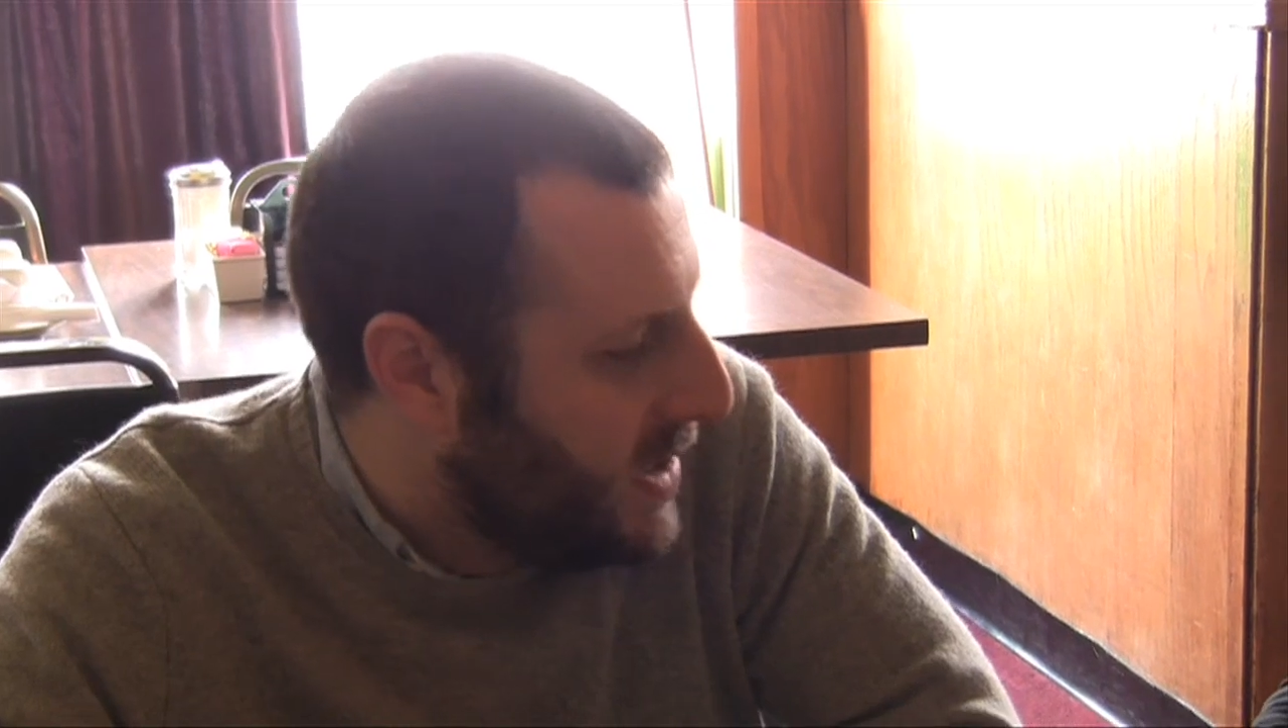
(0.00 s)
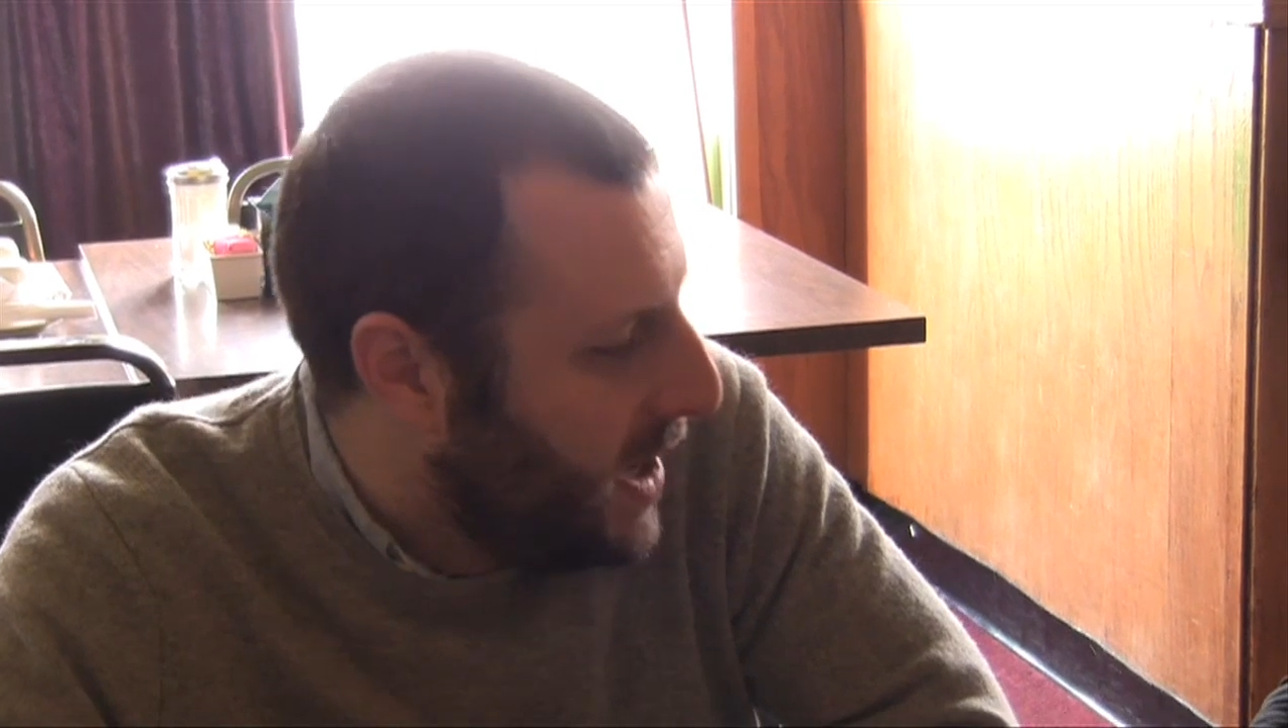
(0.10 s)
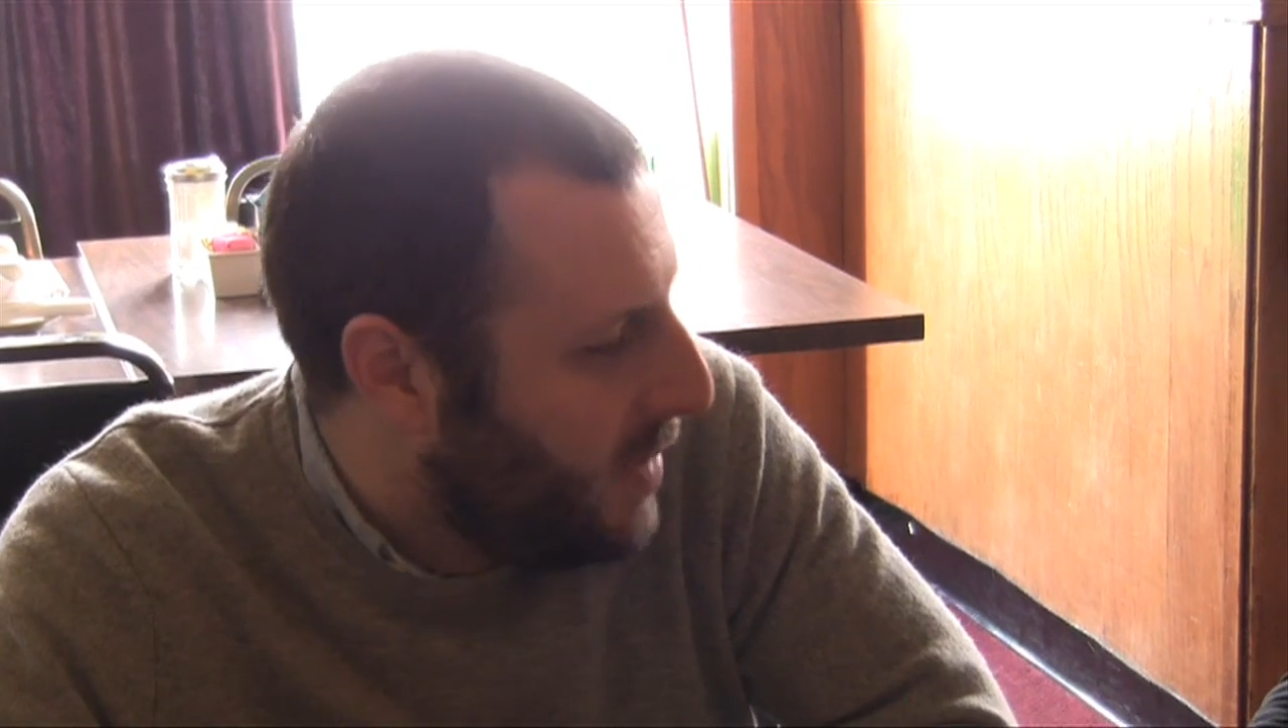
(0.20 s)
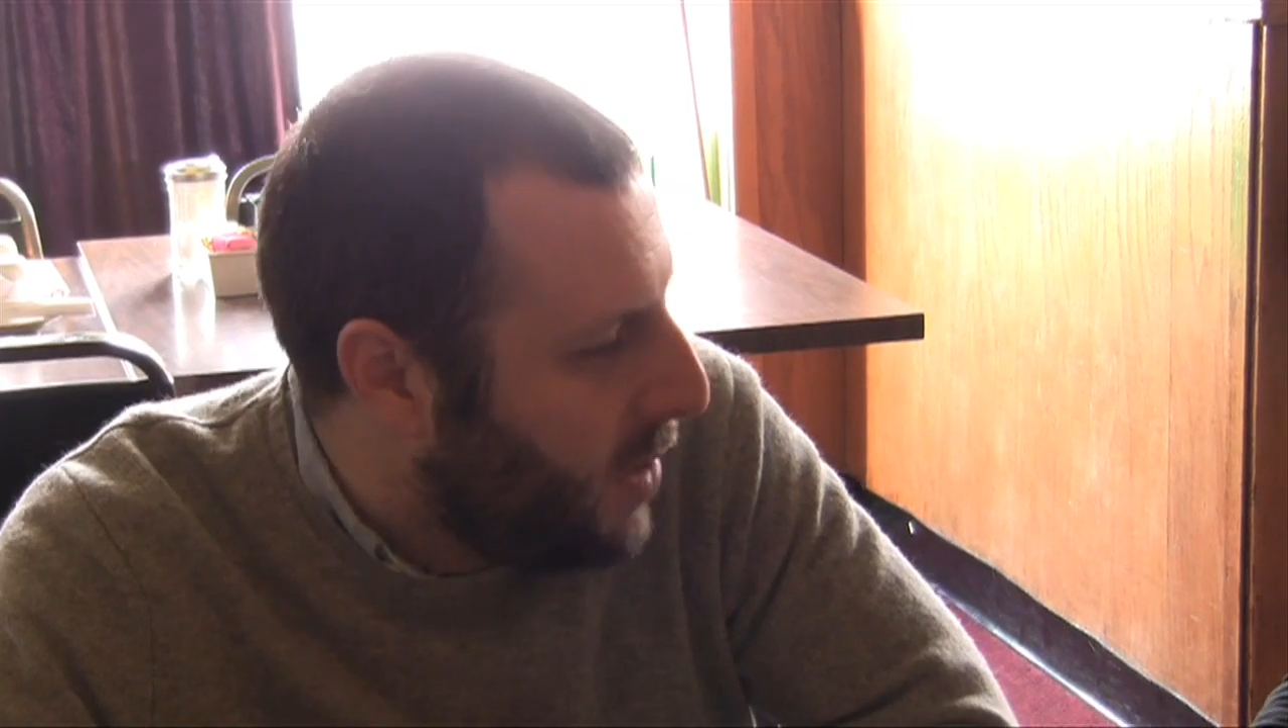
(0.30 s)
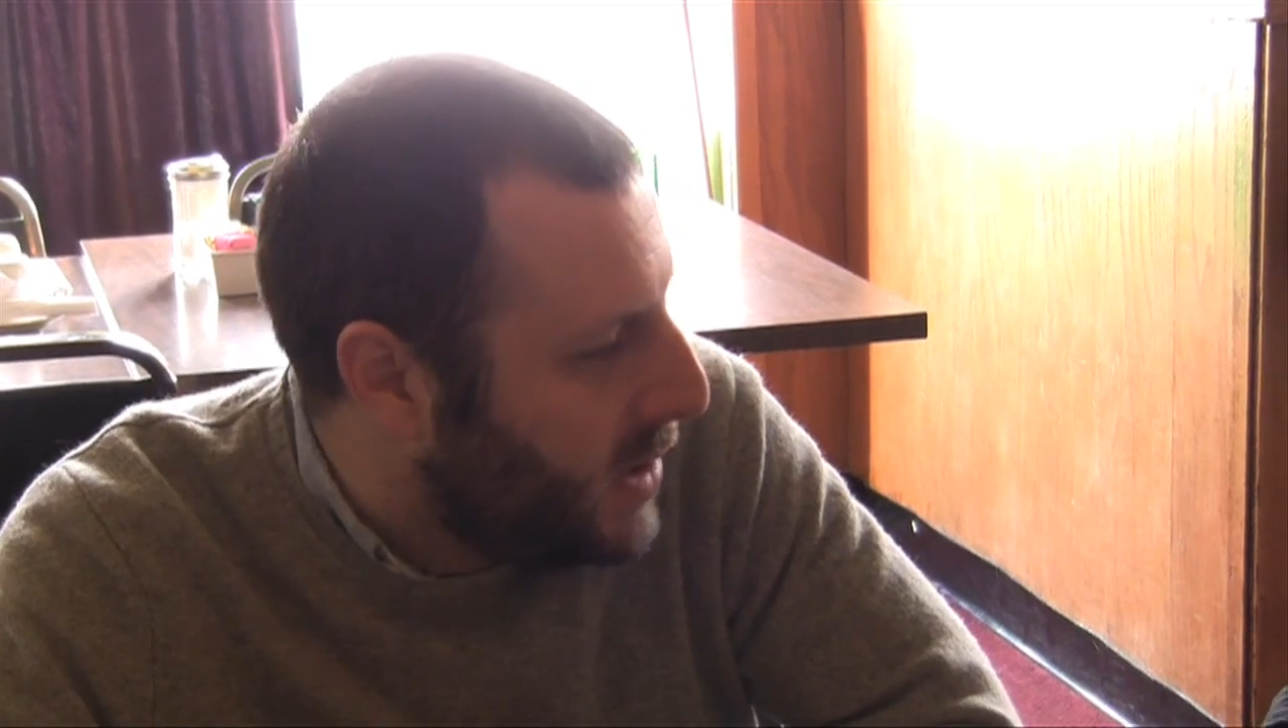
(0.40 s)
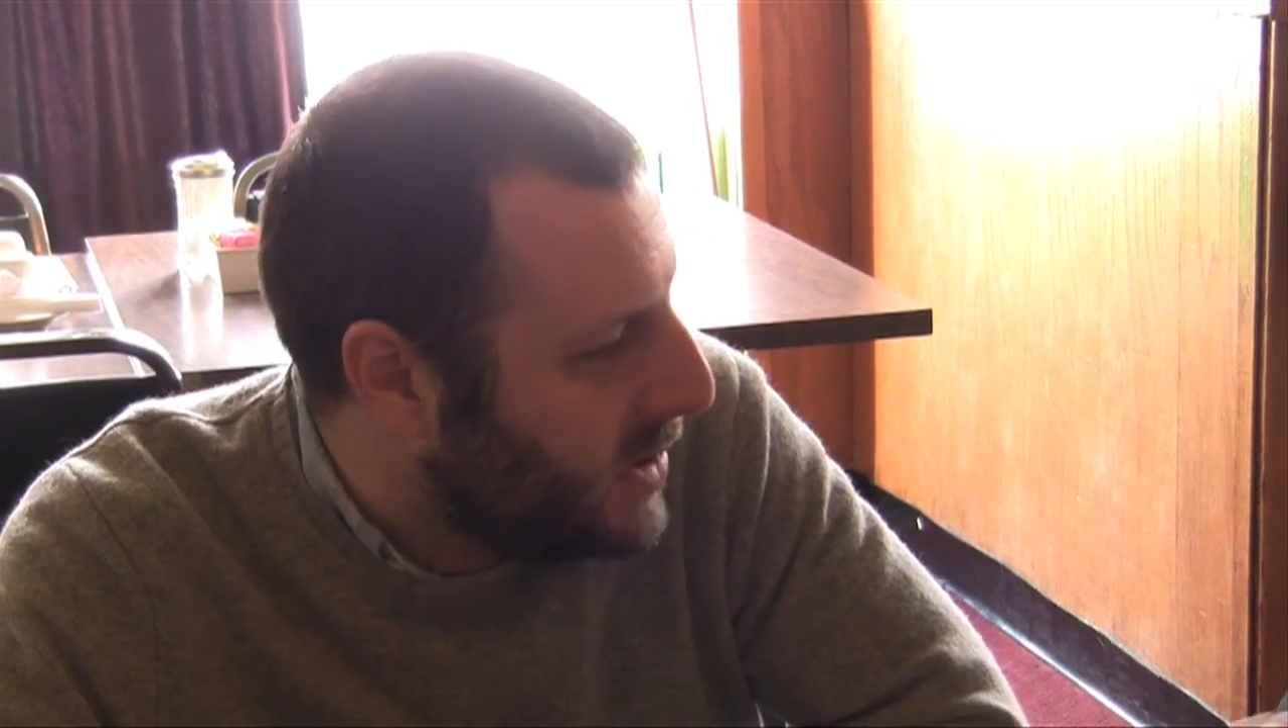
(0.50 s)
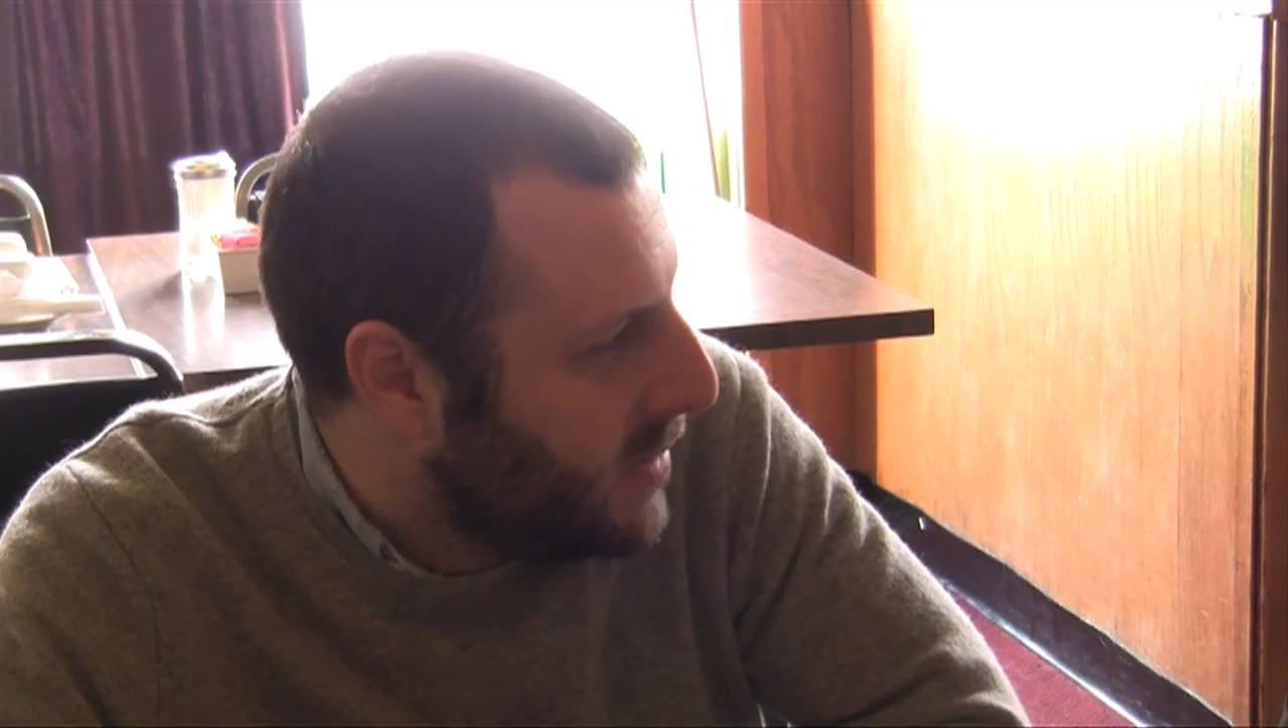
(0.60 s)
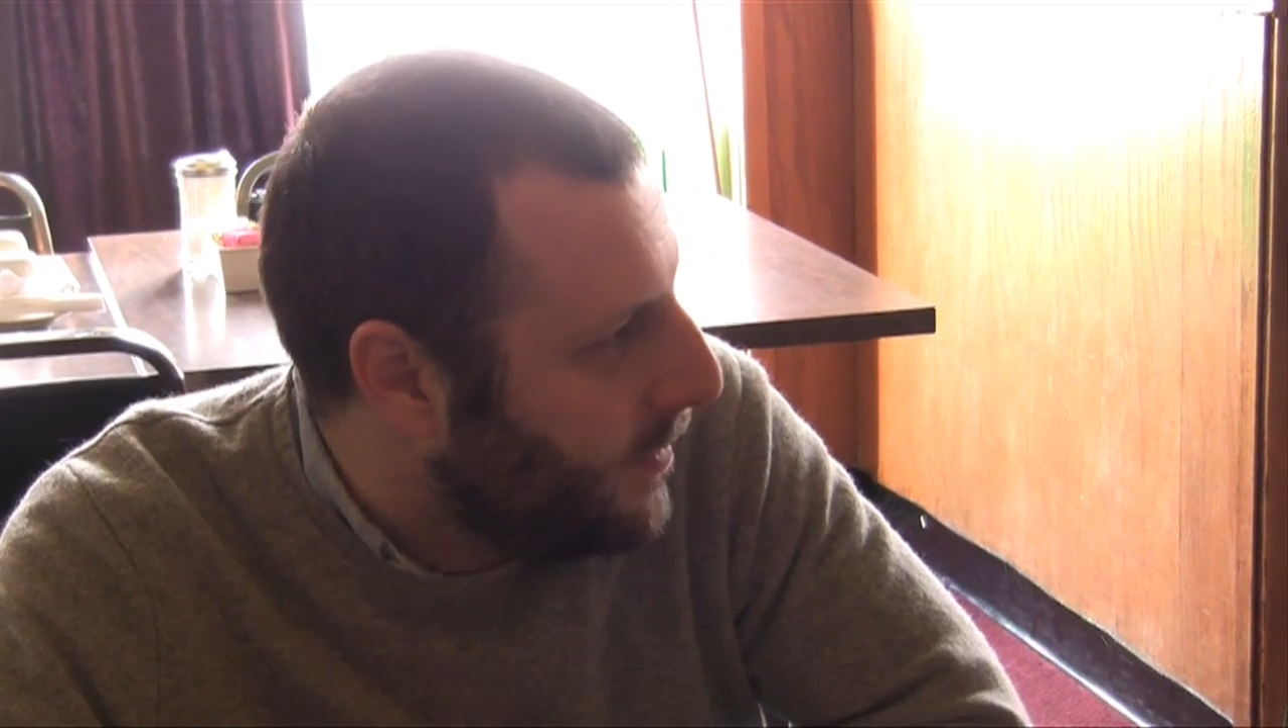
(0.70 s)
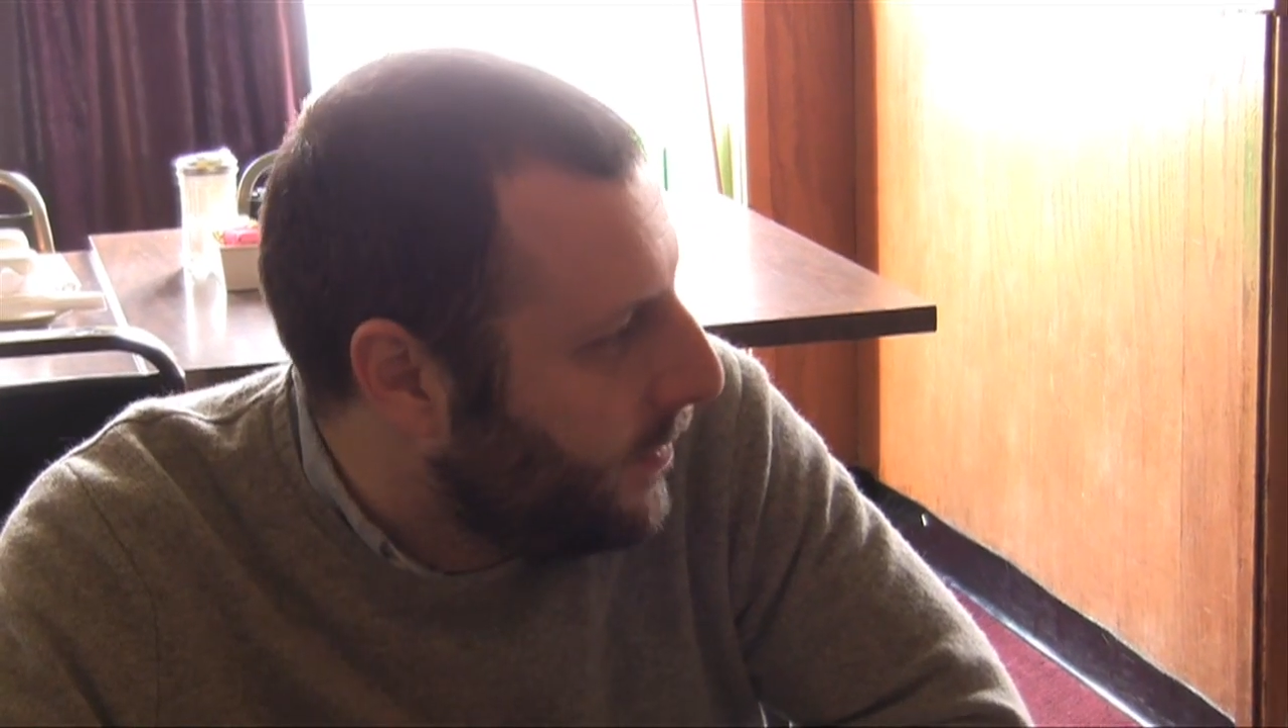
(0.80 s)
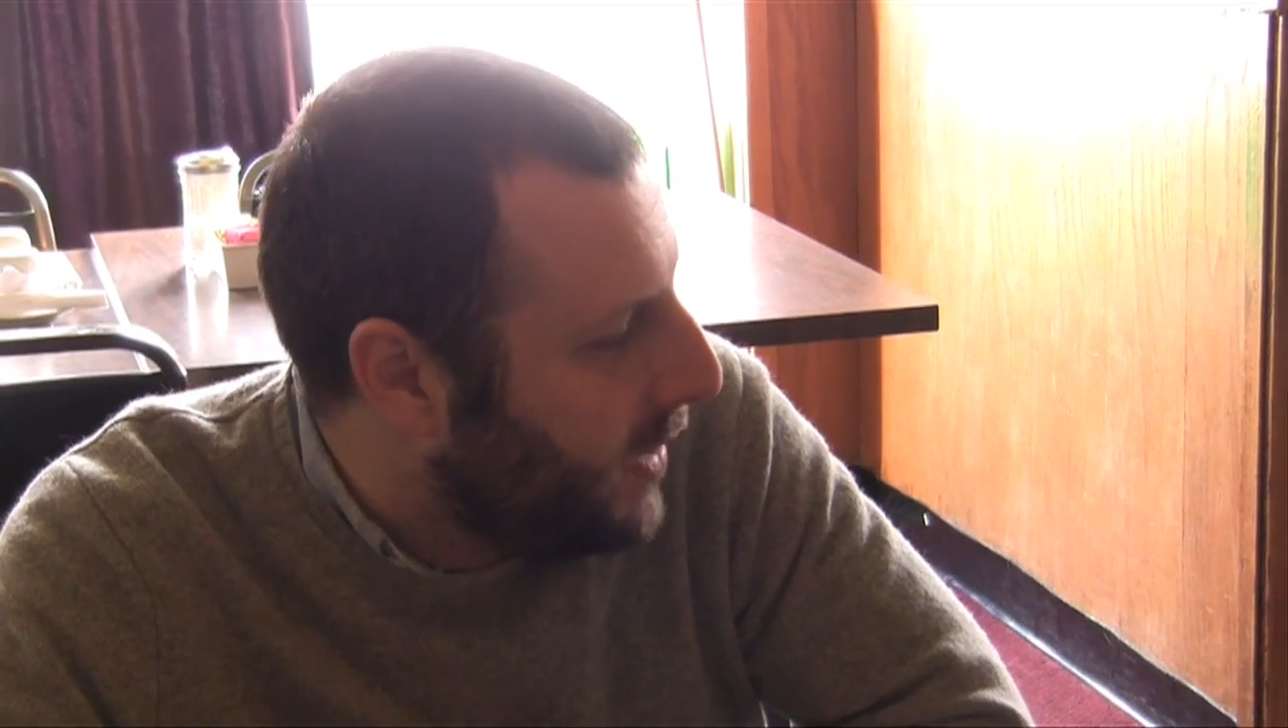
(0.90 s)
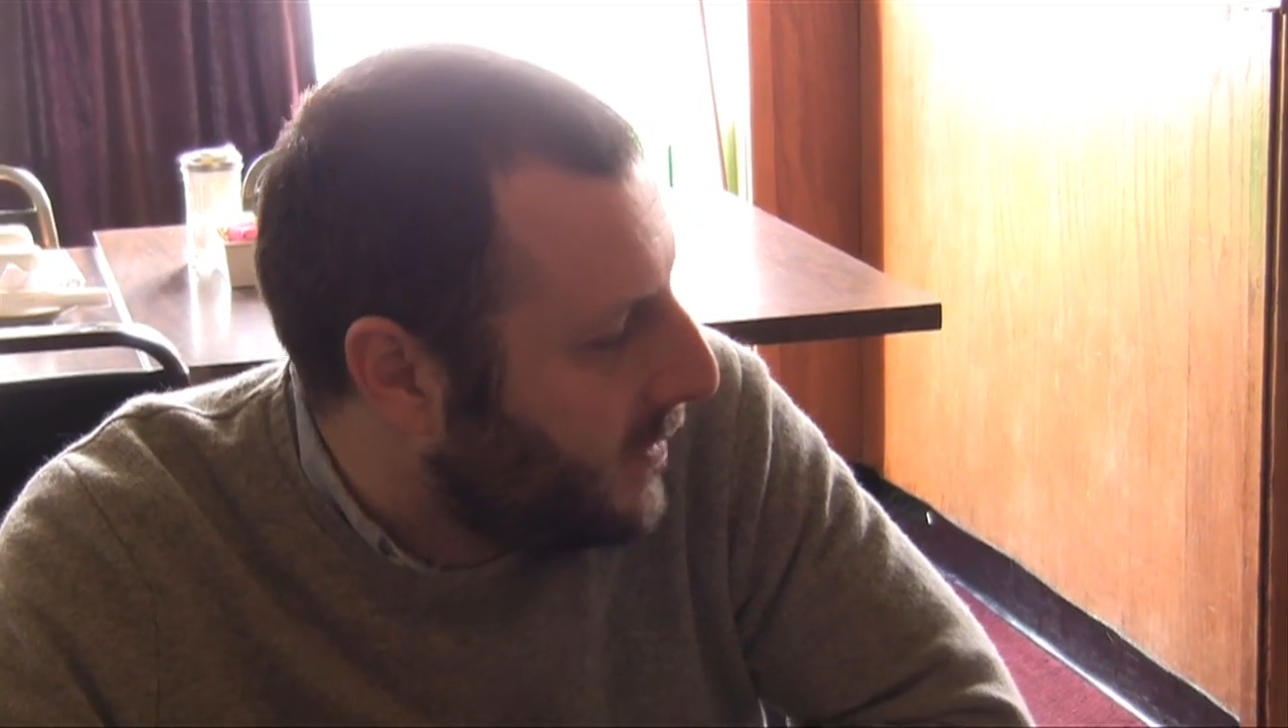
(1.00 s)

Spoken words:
stay in Boston